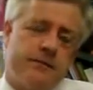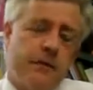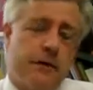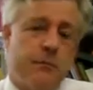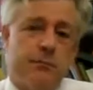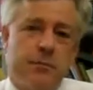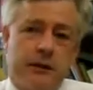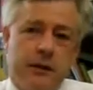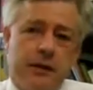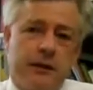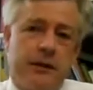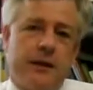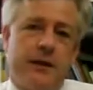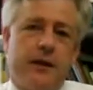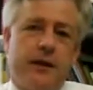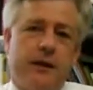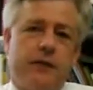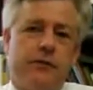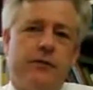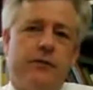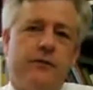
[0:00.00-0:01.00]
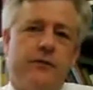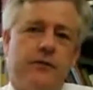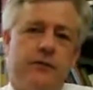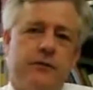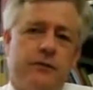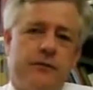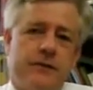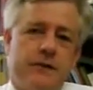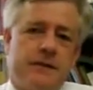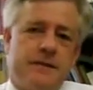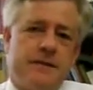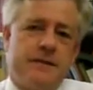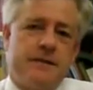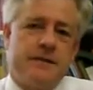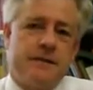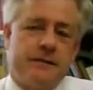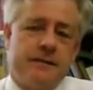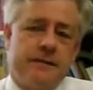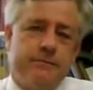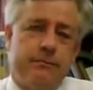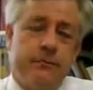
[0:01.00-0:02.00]
you know, be it here in the
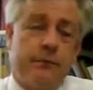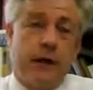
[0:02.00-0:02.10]
university,